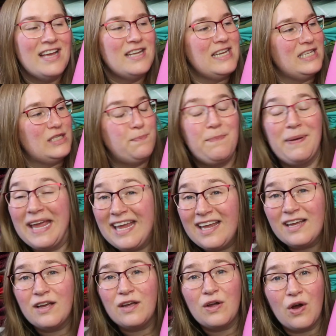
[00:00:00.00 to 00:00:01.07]
It's
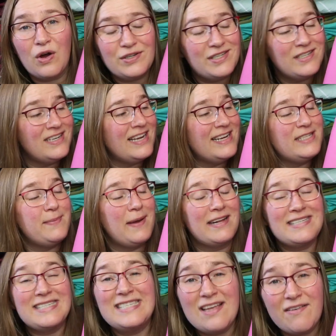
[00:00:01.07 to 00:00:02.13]
pink cotton, it's
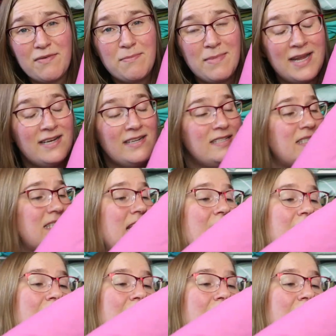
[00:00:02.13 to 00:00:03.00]
about 7 meters.